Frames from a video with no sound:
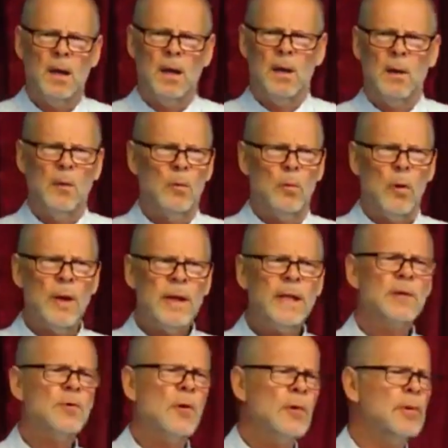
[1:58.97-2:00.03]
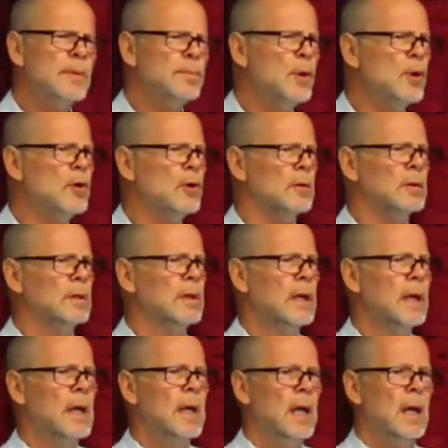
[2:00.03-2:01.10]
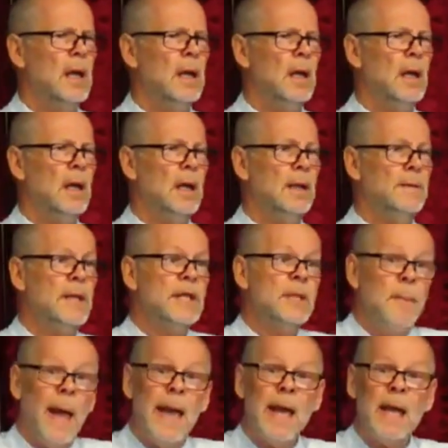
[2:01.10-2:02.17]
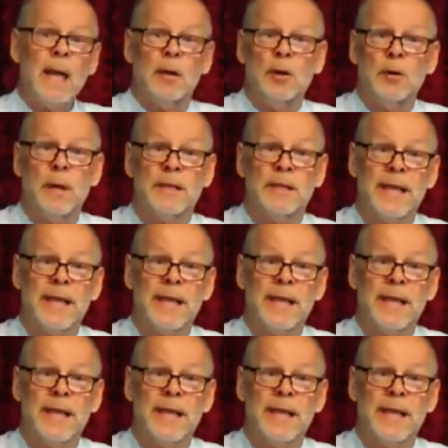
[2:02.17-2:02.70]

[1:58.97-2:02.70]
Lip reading: What is wrong with Paul? This man who has such